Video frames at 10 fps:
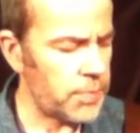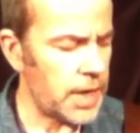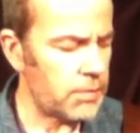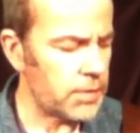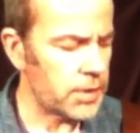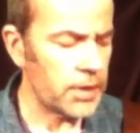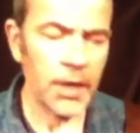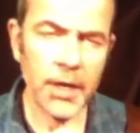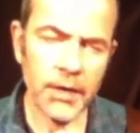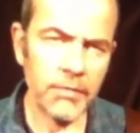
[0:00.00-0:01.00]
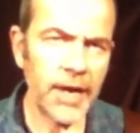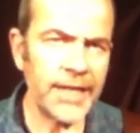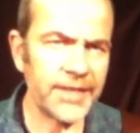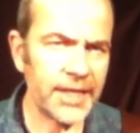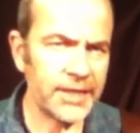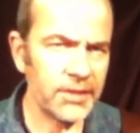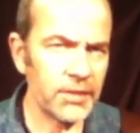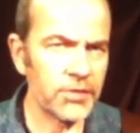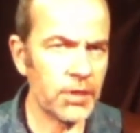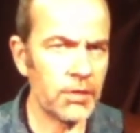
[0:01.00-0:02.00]
power rating,
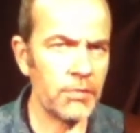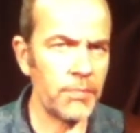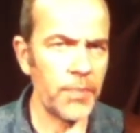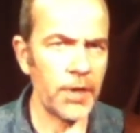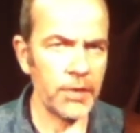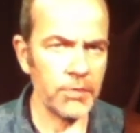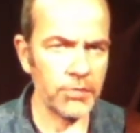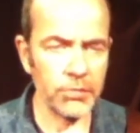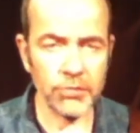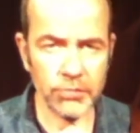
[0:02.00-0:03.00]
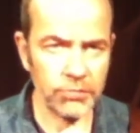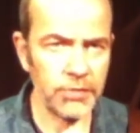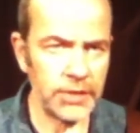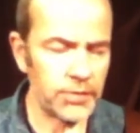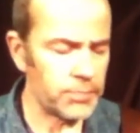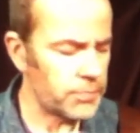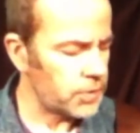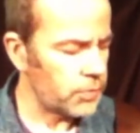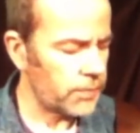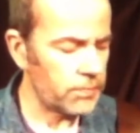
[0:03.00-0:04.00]
so you should treat them
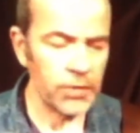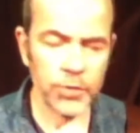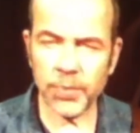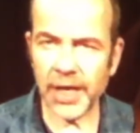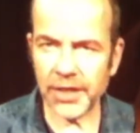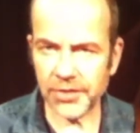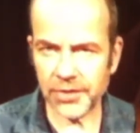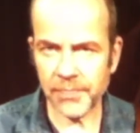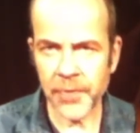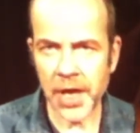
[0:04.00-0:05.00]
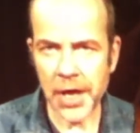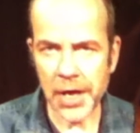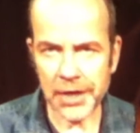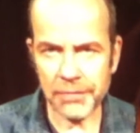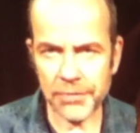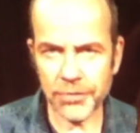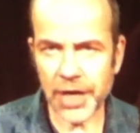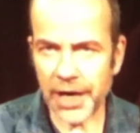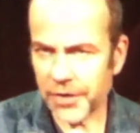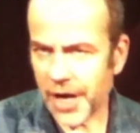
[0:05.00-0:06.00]
with respect. And if you
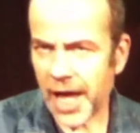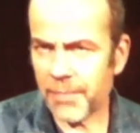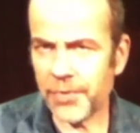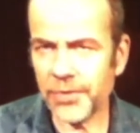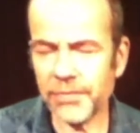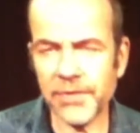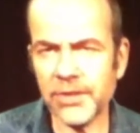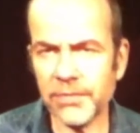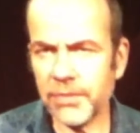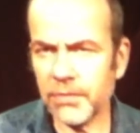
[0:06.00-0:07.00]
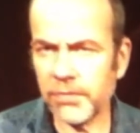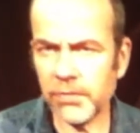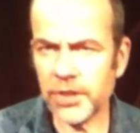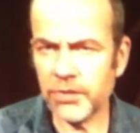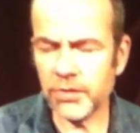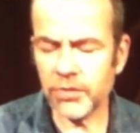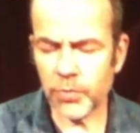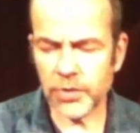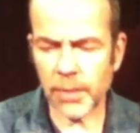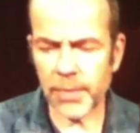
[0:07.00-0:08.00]
share your amp on a festival, for instance,
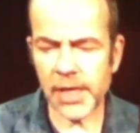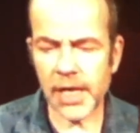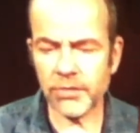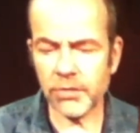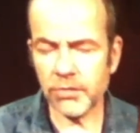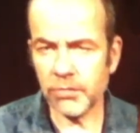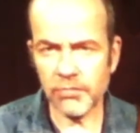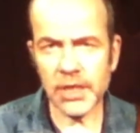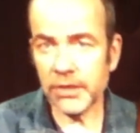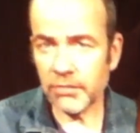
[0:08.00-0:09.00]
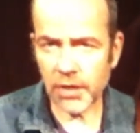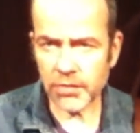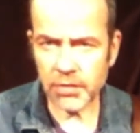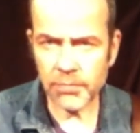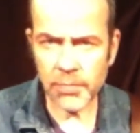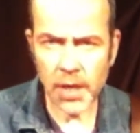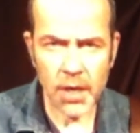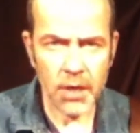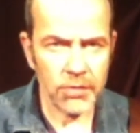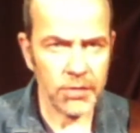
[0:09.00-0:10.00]
with somebody else, you should really trust them
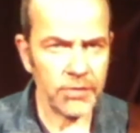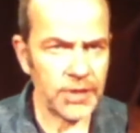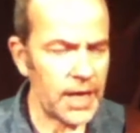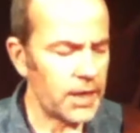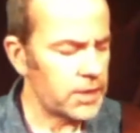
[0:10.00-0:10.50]
that they